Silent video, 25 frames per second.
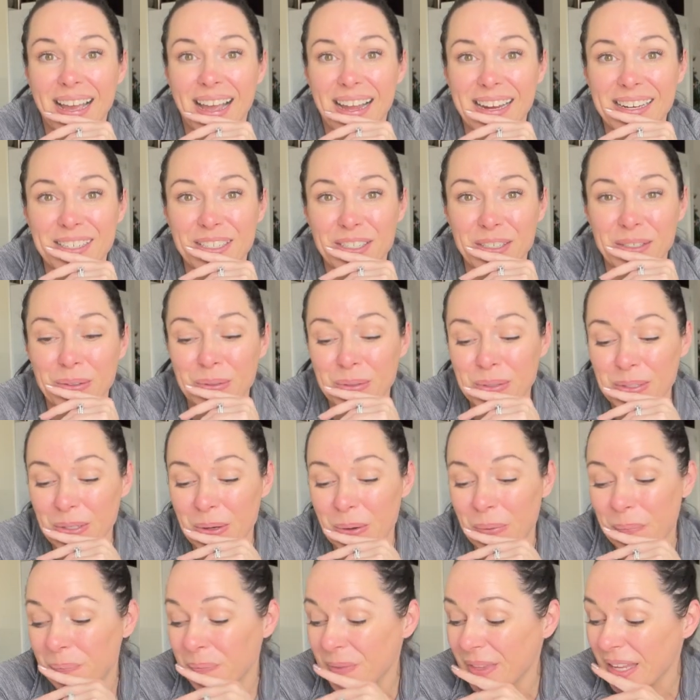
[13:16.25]
I do.
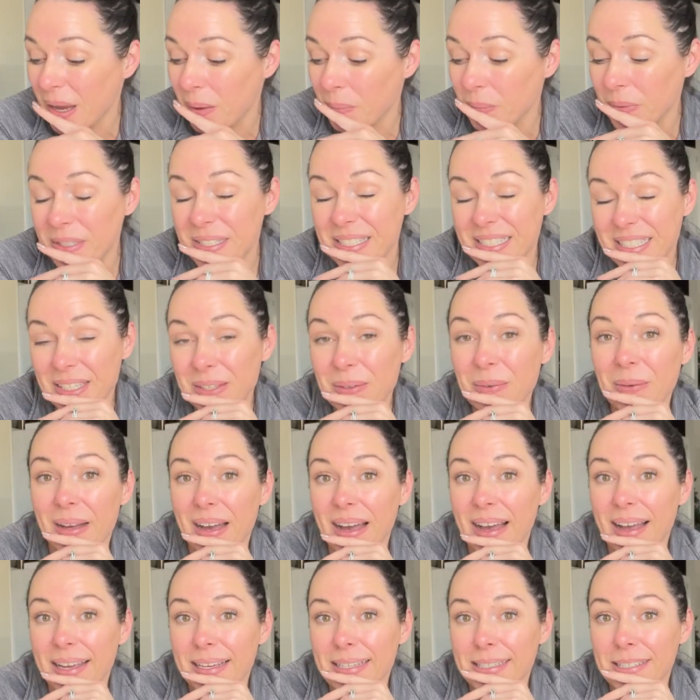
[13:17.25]
So we'll see you
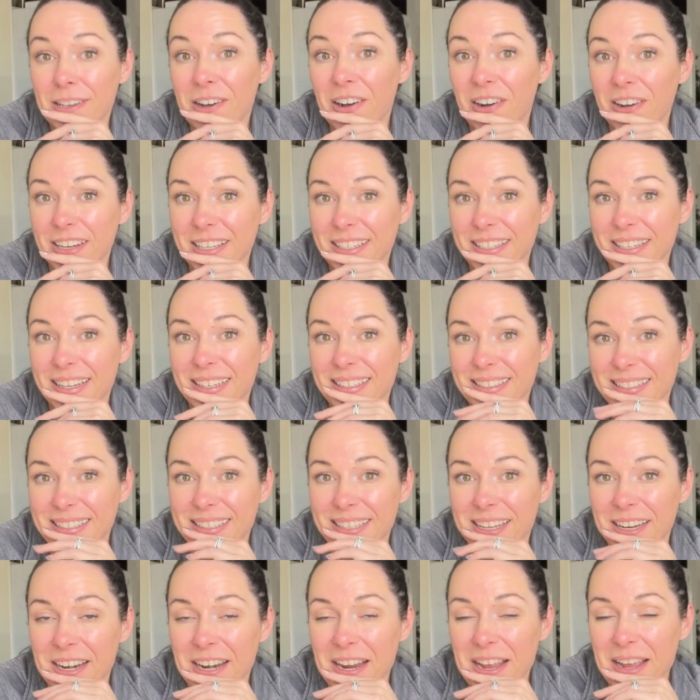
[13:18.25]
guys on
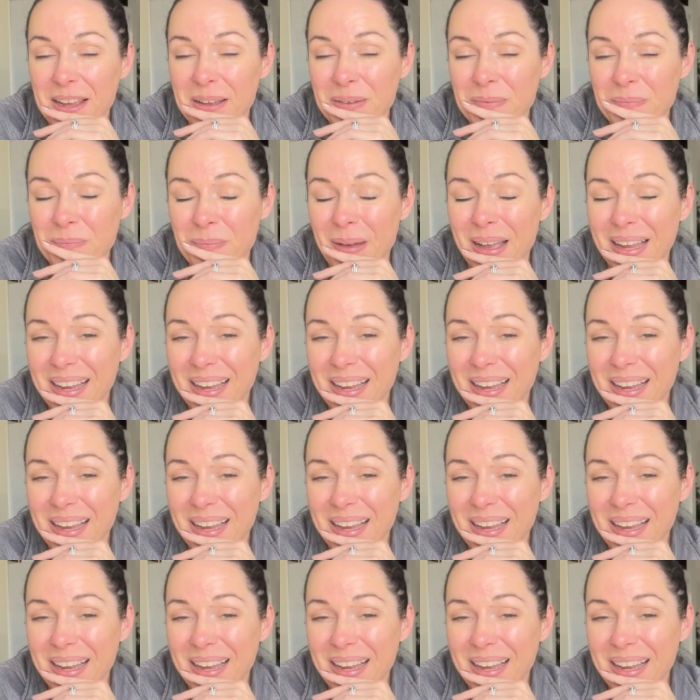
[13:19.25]
Sunday. Bye,